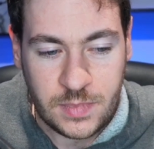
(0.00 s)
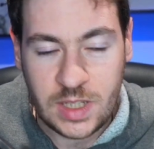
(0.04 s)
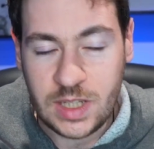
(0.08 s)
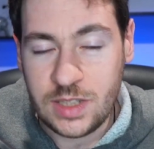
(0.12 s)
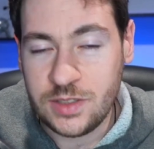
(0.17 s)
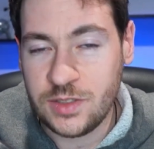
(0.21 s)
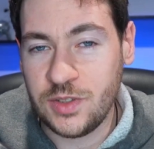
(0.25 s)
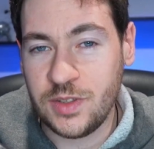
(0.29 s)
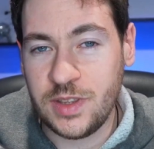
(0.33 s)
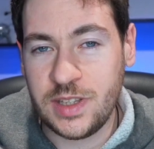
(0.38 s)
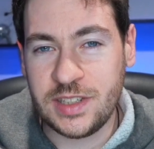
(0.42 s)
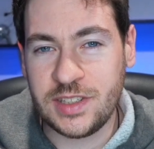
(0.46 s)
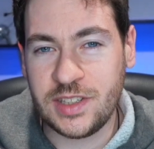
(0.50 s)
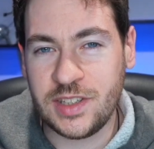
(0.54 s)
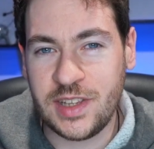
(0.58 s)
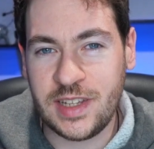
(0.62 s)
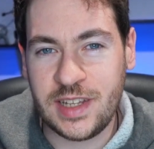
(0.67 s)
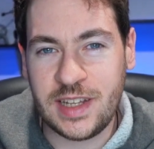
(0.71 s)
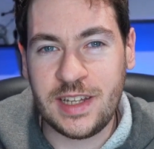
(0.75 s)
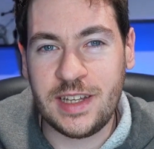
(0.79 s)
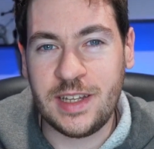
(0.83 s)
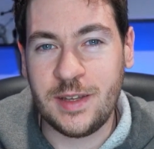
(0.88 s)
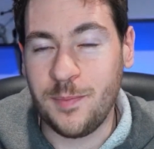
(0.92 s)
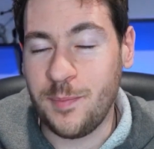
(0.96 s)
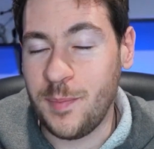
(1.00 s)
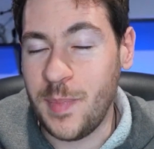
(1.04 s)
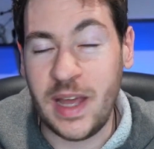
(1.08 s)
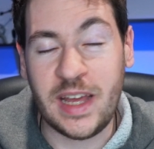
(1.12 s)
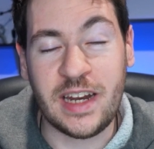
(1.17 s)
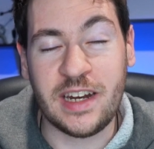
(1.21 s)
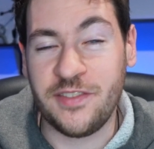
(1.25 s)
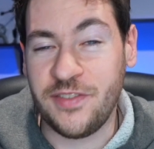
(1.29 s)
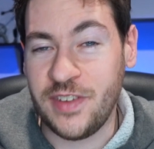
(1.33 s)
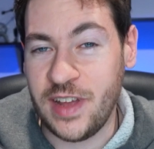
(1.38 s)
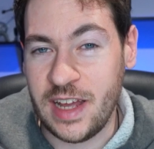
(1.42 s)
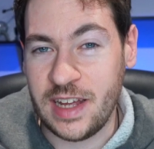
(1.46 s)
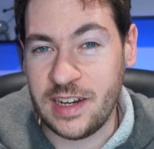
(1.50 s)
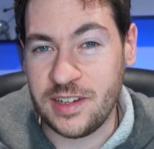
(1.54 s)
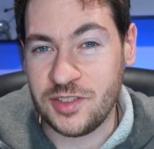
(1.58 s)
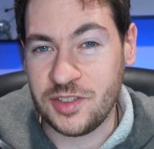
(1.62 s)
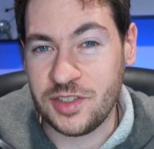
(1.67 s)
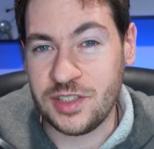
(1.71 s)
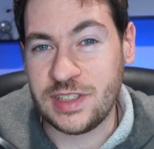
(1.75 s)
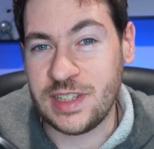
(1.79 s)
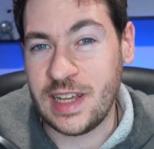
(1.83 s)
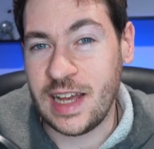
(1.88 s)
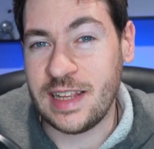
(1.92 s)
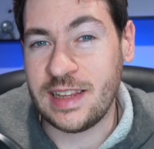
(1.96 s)
So these are the main
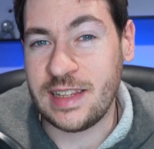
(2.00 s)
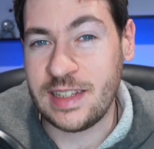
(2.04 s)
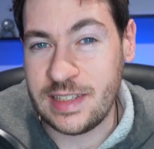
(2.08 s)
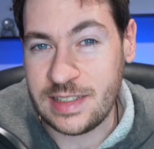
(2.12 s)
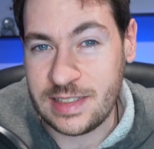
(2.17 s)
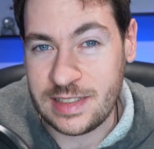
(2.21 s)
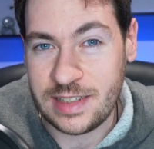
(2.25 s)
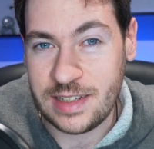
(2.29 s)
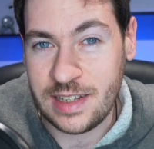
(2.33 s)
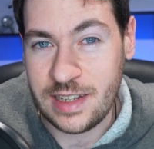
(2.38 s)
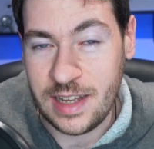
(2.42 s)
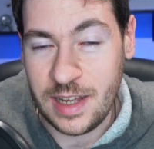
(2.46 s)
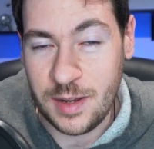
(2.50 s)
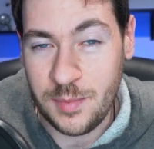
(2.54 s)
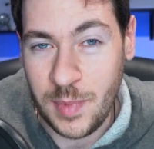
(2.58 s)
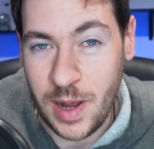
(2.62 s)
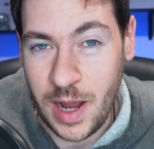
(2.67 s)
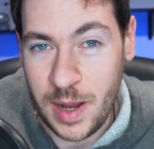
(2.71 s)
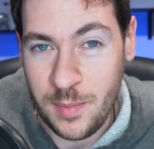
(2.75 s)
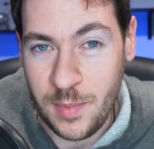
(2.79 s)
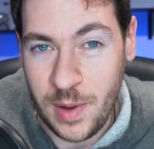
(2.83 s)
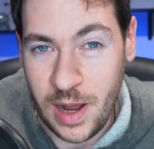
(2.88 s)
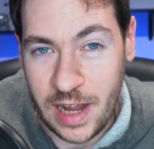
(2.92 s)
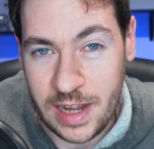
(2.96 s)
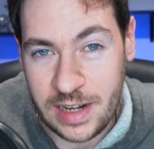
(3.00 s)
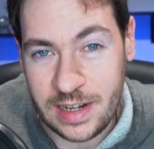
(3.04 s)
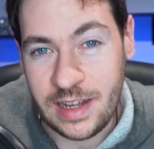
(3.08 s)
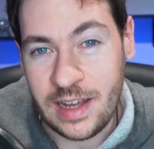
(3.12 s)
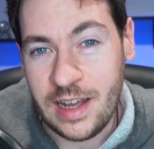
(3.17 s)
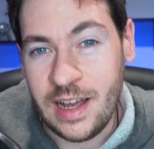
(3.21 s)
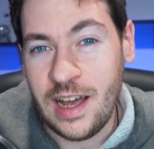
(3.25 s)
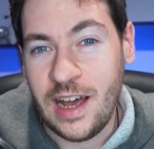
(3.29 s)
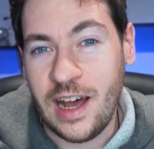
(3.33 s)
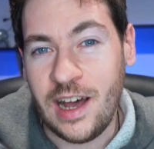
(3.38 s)
advantages, at least in my mind,